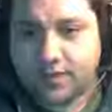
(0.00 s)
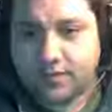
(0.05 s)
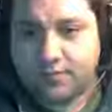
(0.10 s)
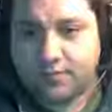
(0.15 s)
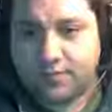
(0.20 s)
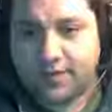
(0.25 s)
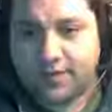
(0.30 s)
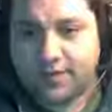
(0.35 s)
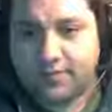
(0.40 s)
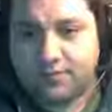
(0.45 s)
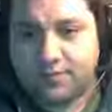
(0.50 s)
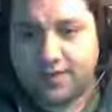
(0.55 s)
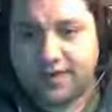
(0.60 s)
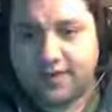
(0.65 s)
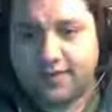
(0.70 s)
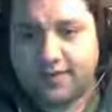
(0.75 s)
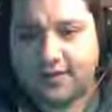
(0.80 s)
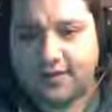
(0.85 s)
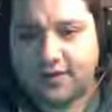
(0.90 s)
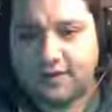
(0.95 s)
but the
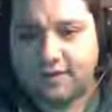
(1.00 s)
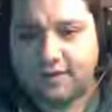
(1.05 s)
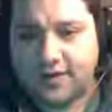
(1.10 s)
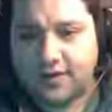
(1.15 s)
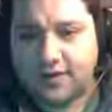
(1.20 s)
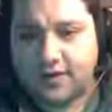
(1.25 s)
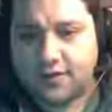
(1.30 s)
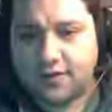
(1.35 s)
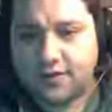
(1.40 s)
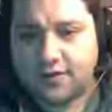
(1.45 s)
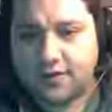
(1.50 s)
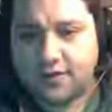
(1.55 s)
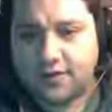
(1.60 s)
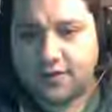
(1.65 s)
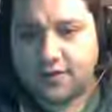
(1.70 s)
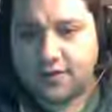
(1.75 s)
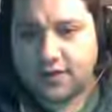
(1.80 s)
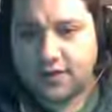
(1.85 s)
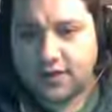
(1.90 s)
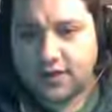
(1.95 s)
beasts of the
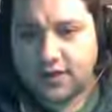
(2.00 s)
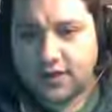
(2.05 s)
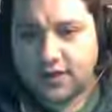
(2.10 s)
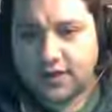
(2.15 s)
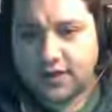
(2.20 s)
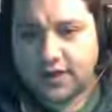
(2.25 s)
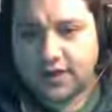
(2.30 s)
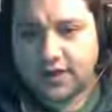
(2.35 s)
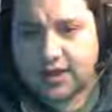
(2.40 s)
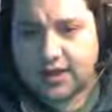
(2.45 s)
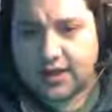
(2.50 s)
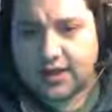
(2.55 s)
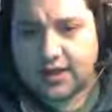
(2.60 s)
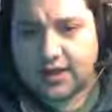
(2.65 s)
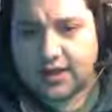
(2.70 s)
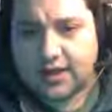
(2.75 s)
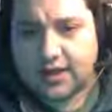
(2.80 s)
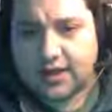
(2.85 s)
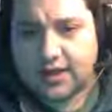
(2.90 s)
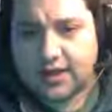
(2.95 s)
earth
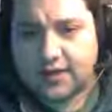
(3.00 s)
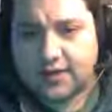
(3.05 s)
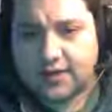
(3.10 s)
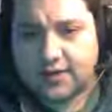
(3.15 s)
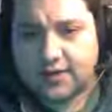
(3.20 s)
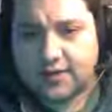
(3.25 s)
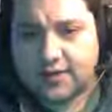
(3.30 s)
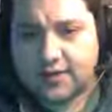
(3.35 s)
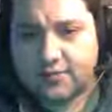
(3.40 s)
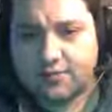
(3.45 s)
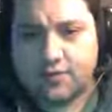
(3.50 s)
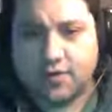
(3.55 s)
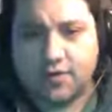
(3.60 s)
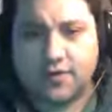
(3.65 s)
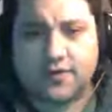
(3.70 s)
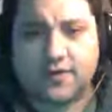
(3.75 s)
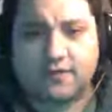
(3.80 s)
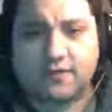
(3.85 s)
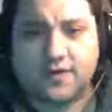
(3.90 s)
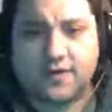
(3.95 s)
and the
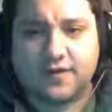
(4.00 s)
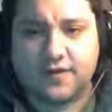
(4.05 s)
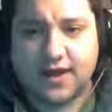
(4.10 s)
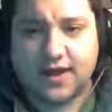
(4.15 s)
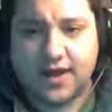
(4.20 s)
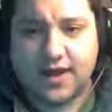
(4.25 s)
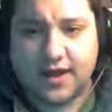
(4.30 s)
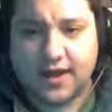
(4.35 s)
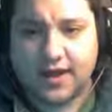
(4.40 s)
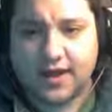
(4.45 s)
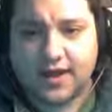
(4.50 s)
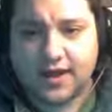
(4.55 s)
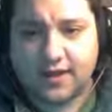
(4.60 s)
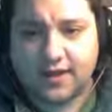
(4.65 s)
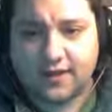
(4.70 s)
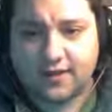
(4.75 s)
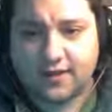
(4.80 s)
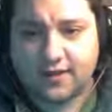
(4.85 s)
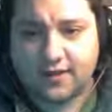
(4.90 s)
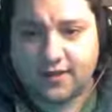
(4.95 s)
birds of the sky,
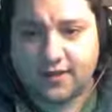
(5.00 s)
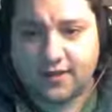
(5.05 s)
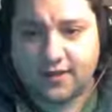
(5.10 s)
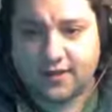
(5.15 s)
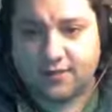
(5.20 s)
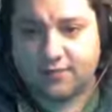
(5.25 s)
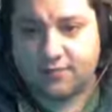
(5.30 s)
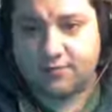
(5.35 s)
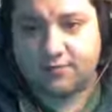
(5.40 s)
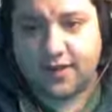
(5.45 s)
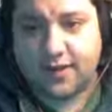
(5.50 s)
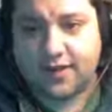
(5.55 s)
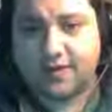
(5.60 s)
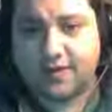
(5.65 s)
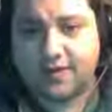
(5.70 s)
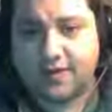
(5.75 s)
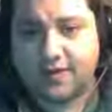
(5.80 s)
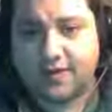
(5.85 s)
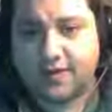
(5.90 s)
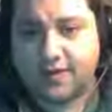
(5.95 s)
it's it's
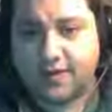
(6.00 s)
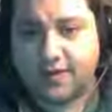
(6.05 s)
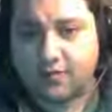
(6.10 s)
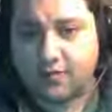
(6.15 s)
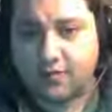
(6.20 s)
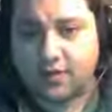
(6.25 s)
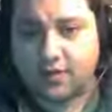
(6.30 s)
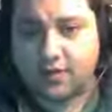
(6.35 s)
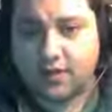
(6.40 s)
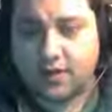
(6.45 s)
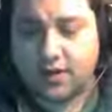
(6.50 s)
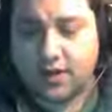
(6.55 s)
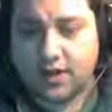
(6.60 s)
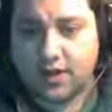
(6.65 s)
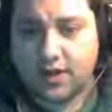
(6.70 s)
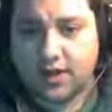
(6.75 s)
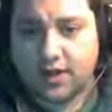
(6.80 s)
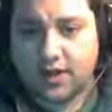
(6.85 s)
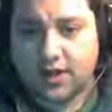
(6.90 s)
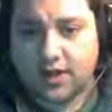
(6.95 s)
basically a symbol
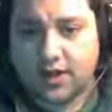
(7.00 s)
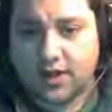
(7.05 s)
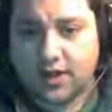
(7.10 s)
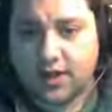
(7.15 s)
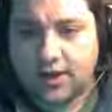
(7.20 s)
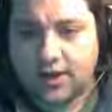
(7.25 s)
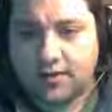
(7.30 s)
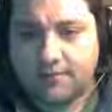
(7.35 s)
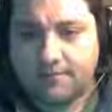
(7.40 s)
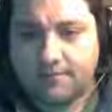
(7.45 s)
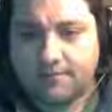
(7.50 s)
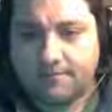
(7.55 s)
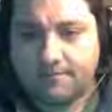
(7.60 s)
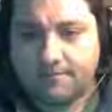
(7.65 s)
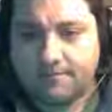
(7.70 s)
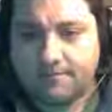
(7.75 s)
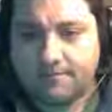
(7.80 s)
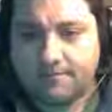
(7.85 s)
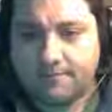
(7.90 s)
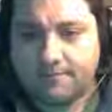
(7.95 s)
um,
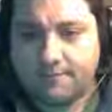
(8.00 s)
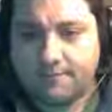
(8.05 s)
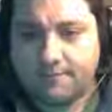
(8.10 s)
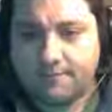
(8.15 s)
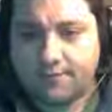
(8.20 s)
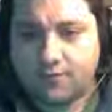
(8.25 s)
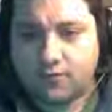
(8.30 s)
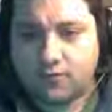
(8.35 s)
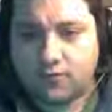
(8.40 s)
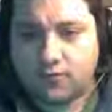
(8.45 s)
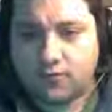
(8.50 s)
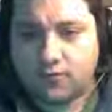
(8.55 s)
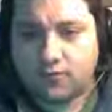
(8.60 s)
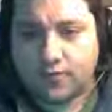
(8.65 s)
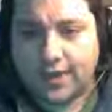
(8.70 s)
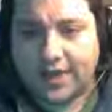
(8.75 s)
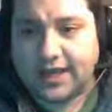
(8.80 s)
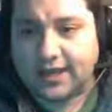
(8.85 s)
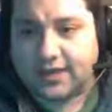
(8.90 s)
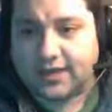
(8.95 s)
for
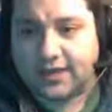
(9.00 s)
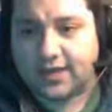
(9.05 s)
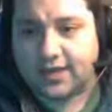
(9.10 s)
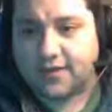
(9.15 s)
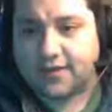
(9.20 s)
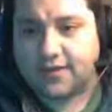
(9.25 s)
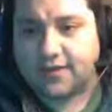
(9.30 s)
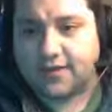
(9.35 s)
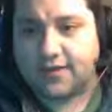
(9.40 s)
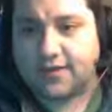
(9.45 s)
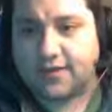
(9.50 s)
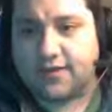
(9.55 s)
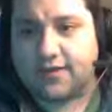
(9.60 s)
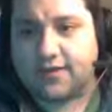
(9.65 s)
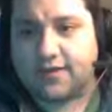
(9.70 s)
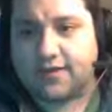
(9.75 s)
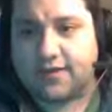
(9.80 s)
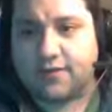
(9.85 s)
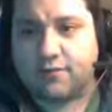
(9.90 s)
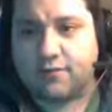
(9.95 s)
wickedness. It's a,
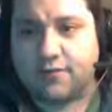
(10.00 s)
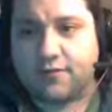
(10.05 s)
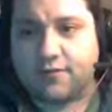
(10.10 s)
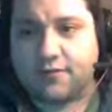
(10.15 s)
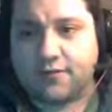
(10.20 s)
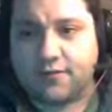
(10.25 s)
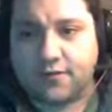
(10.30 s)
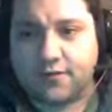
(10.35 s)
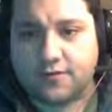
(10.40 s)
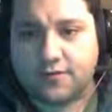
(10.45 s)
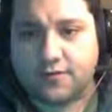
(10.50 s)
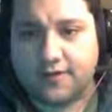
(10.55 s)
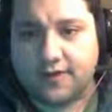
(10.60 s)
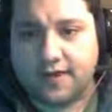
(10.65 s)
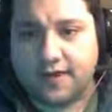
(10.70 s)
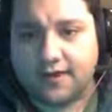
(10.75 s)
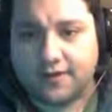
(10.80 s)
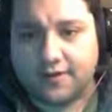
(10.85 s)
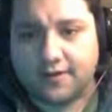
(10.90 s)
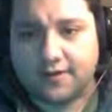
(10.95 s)
it's a symbol for
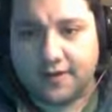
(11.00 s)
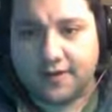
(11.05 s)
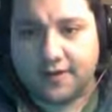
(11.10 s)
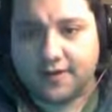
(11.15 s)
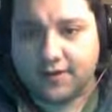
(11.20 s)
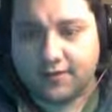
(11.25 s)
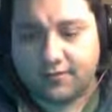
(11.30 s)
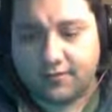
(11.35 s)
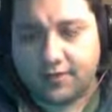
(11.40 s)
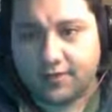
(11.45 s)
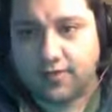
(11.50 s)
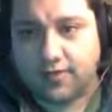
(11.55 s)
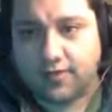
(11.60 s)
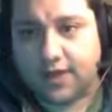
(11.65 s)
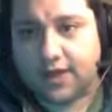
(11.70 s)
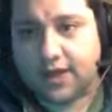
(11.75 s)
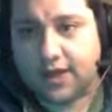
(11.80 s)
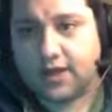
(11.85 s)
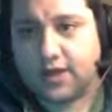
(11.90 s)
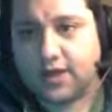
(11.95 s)
Satan's kingdom in a
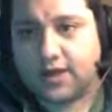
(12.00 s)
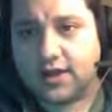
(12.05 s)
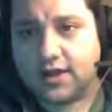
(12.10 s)
way.